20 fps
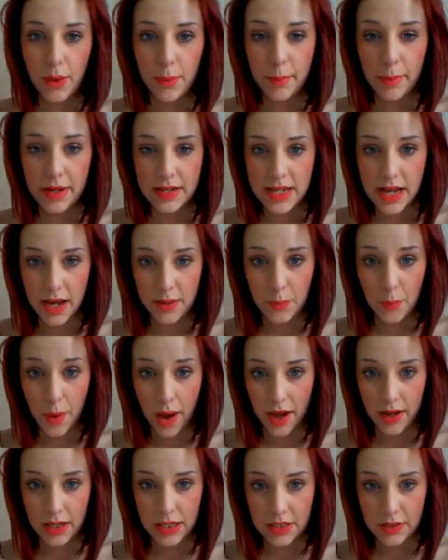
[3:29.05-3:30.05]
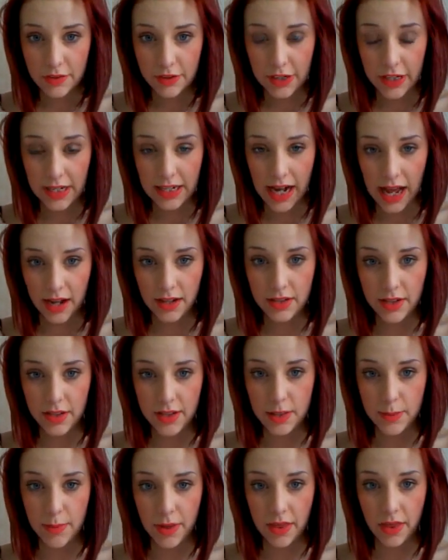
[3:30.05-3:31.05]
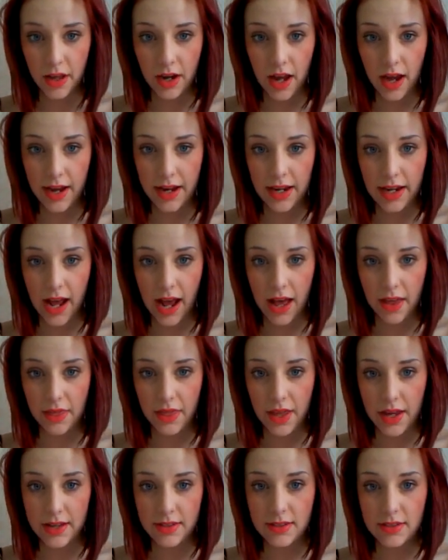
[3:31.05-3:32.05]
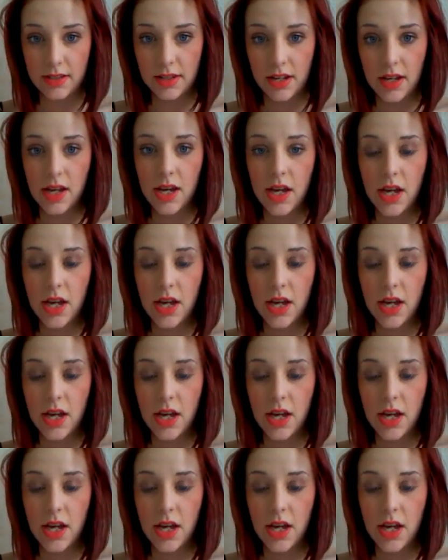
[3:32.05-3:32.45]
my dad works for GlaxoSmithKline, and there's